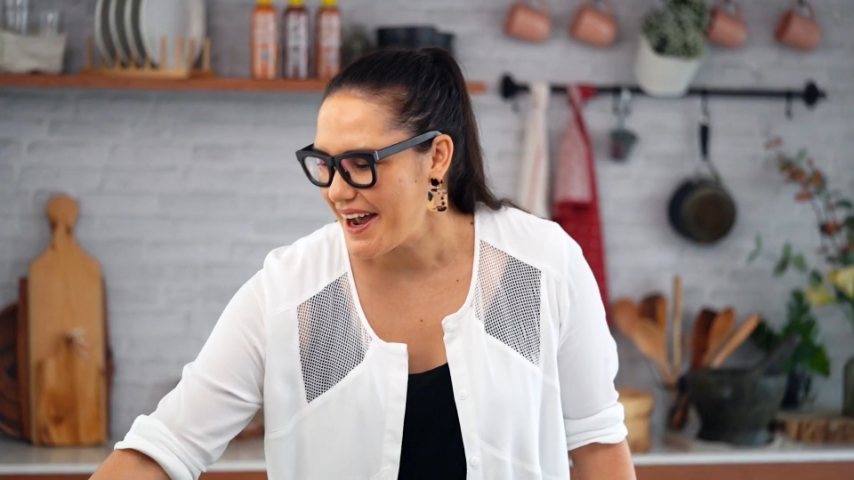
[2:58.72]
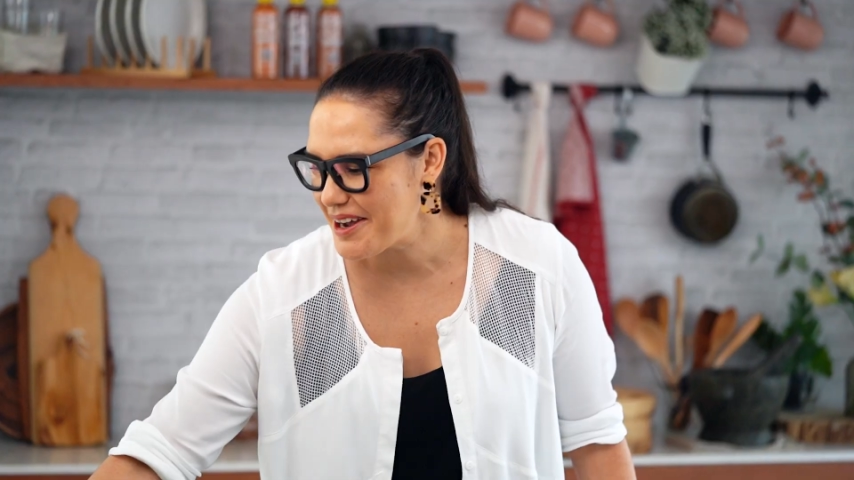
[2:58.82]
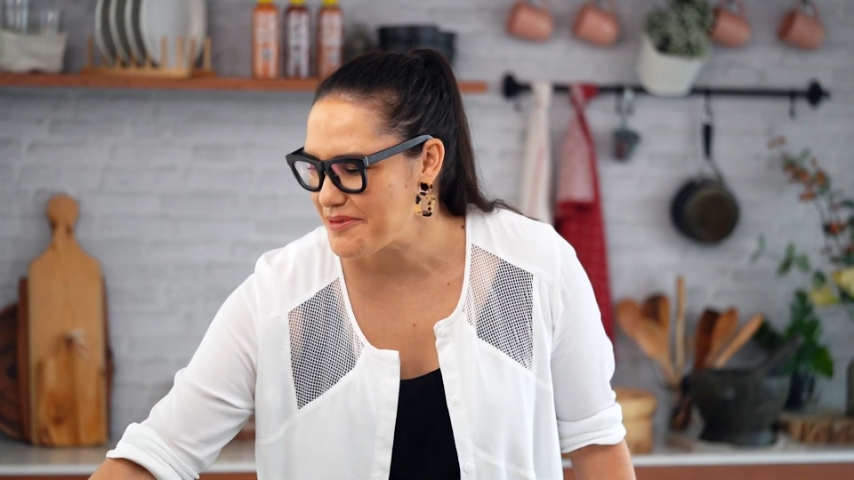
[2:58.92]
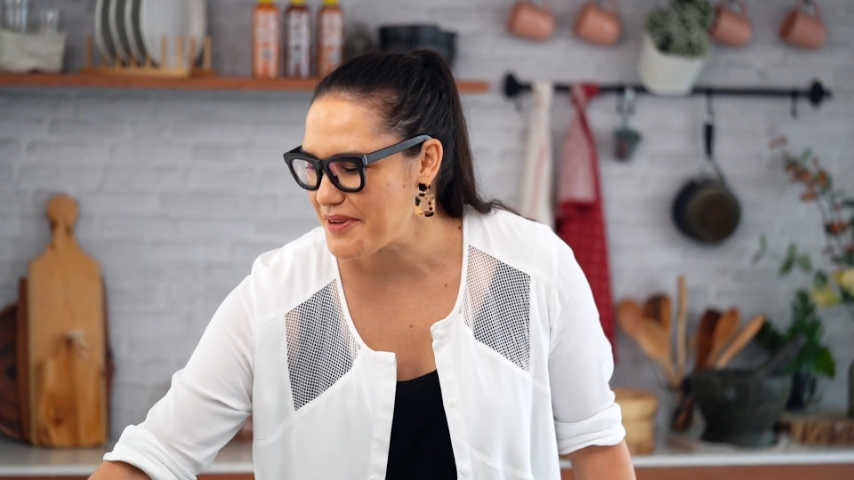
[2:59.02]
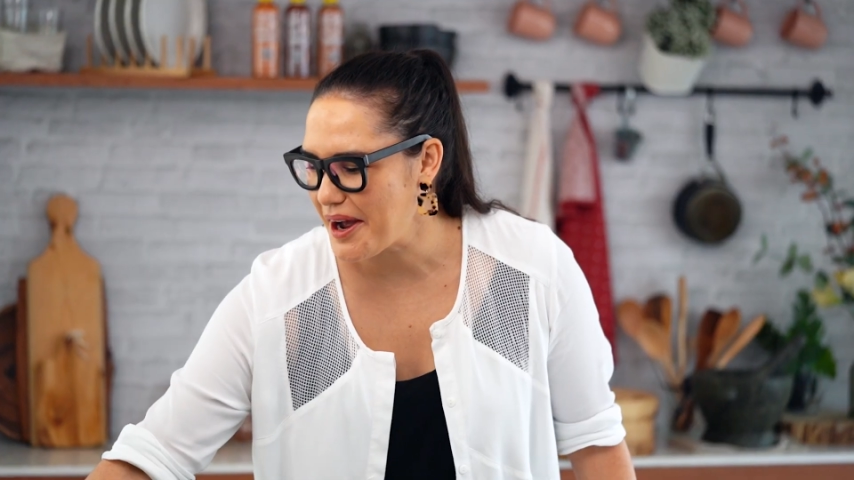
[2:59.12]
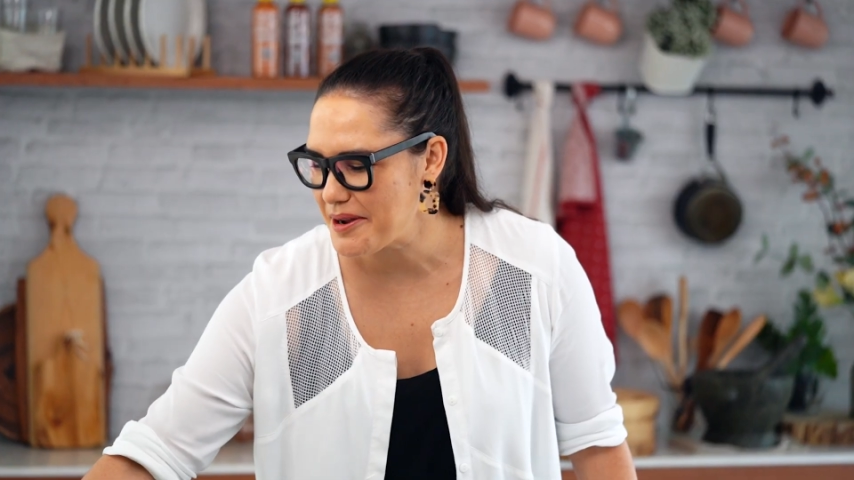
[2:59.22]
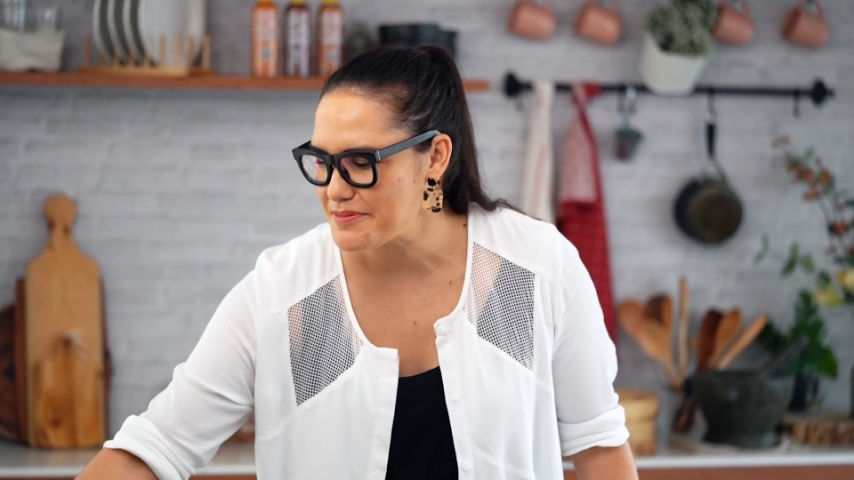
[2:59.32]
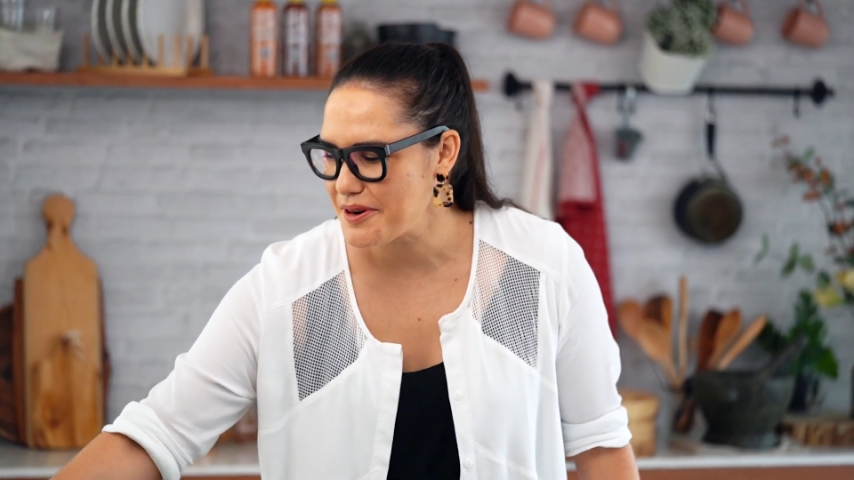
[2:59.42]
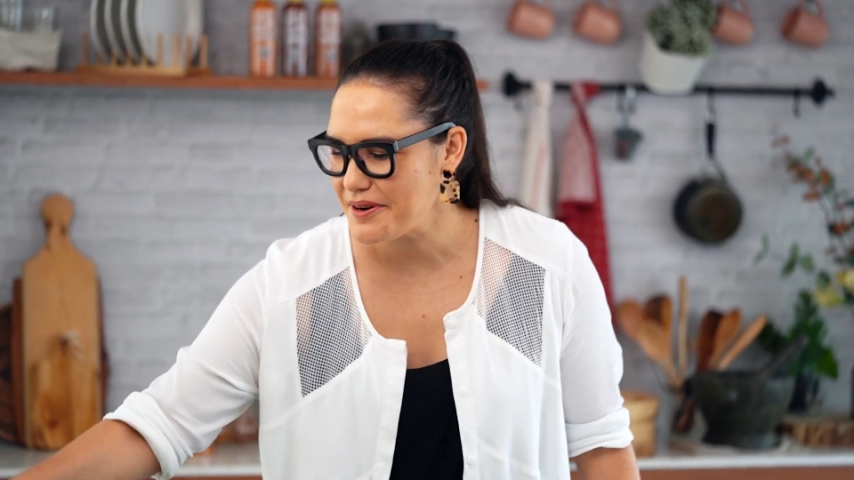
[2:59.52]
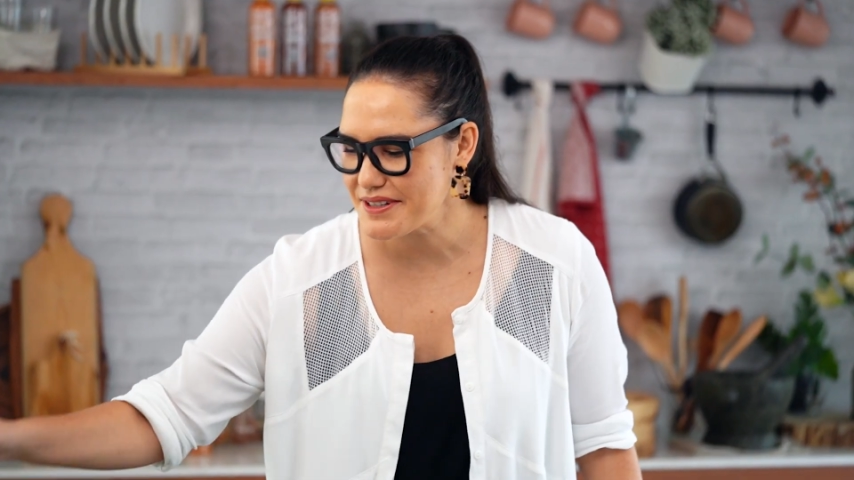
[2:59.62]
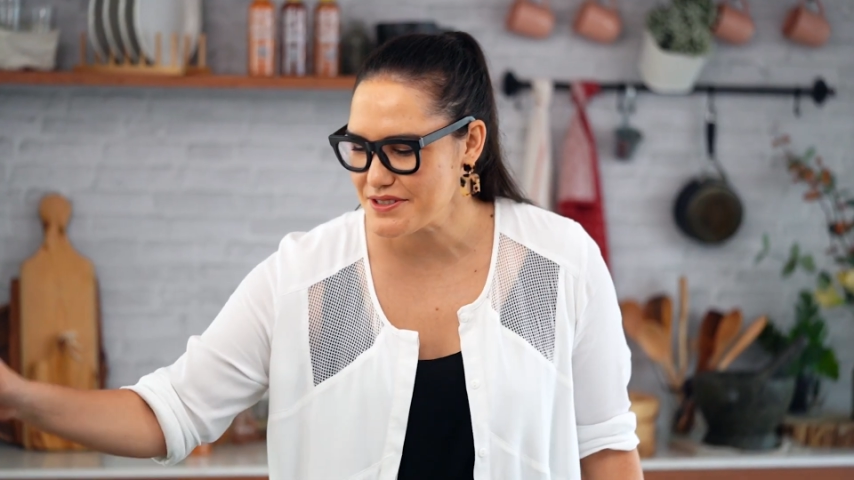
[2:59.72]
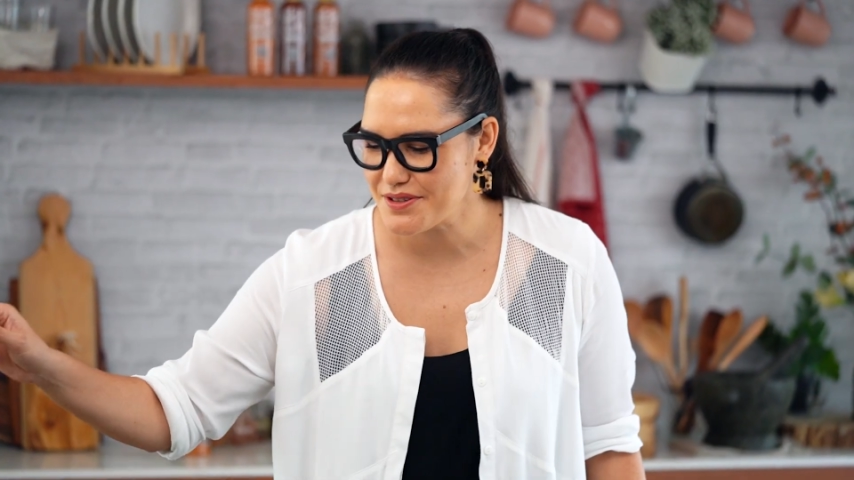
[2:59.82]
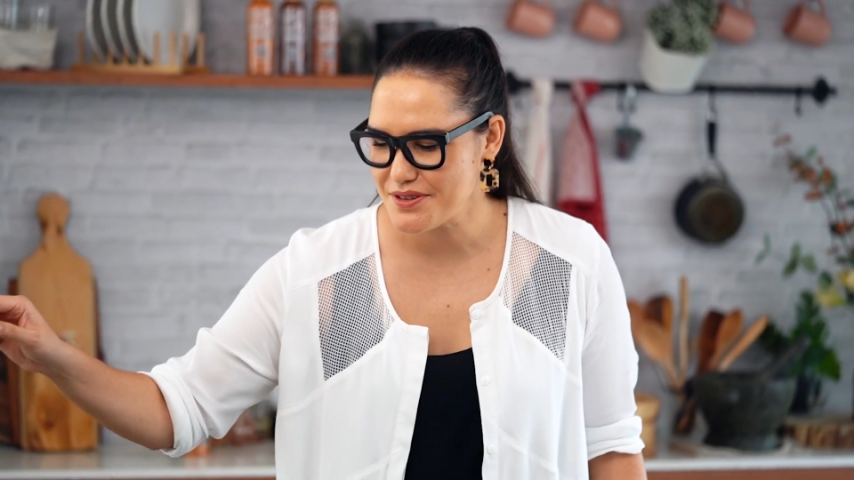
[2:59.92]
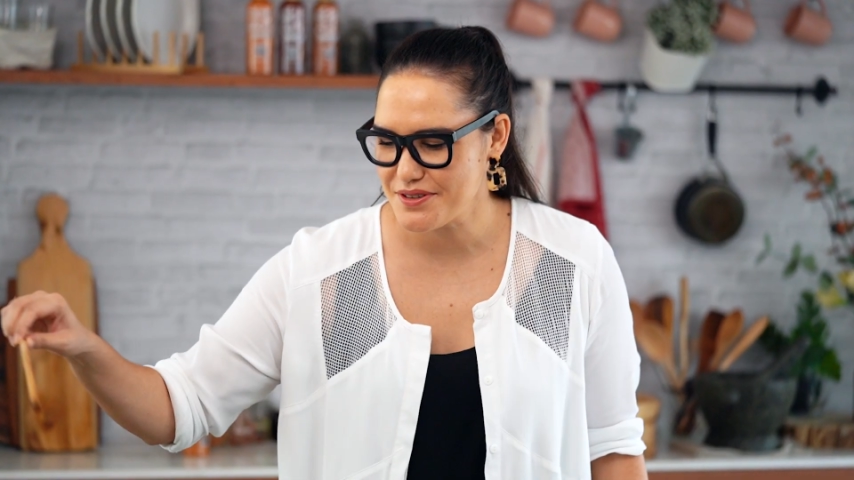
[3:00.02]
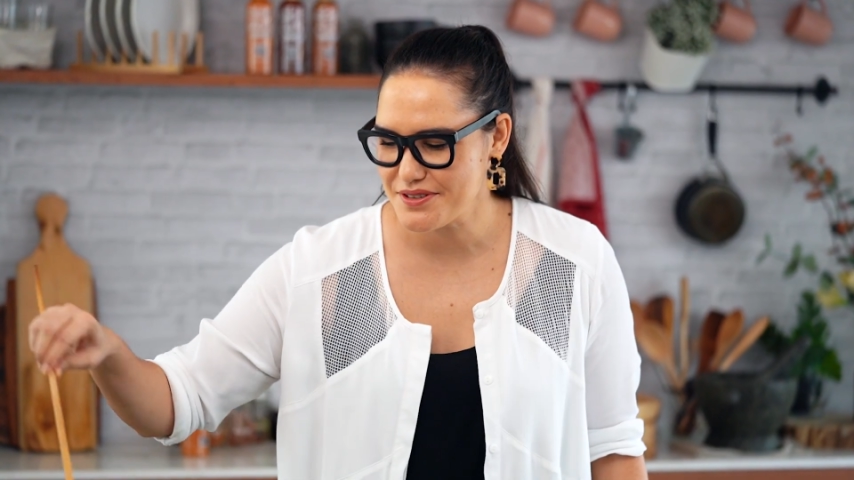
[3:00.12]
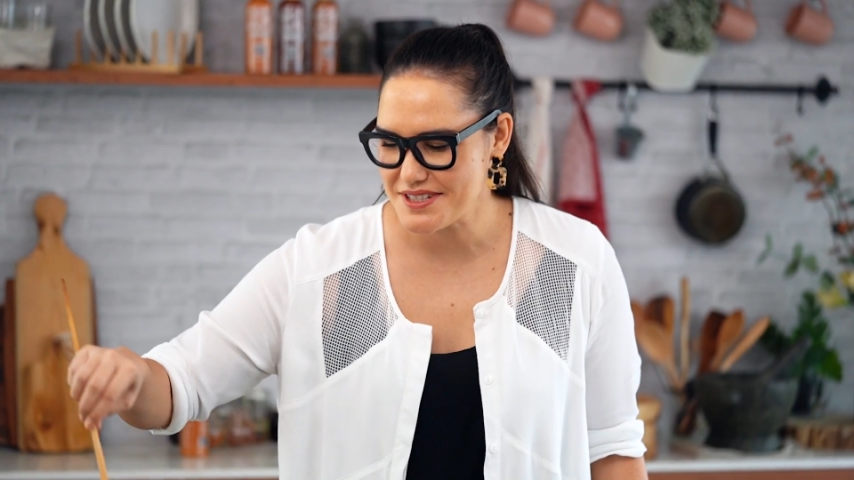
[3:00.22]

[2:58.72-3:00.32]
I'm going to